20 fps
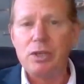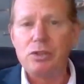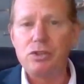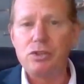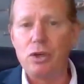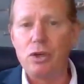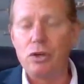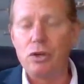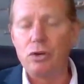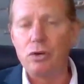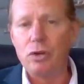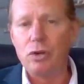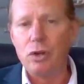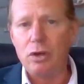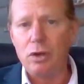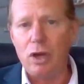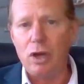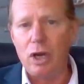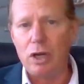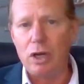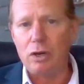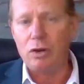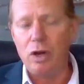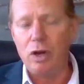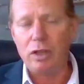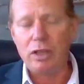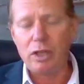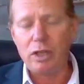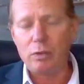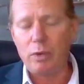So, uh,
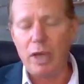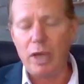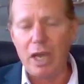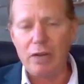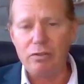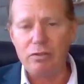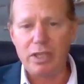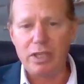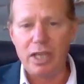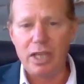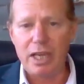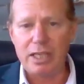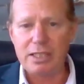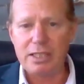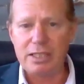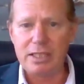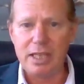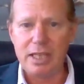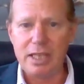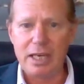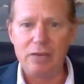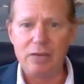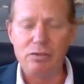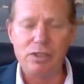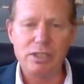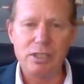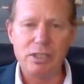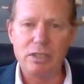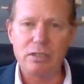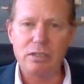not that we're advocating that
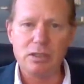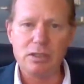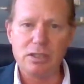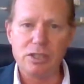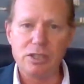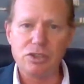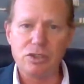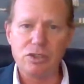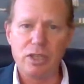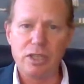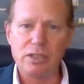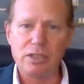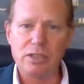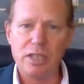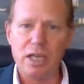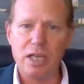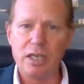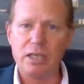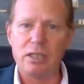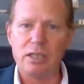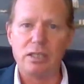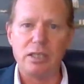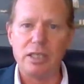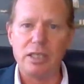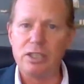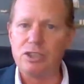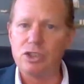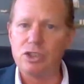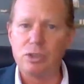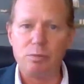every single decision that's taken
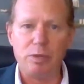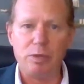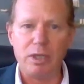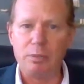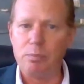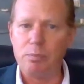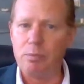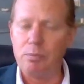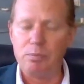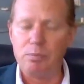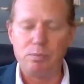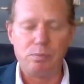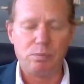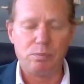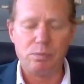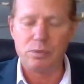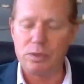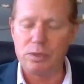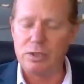needs to be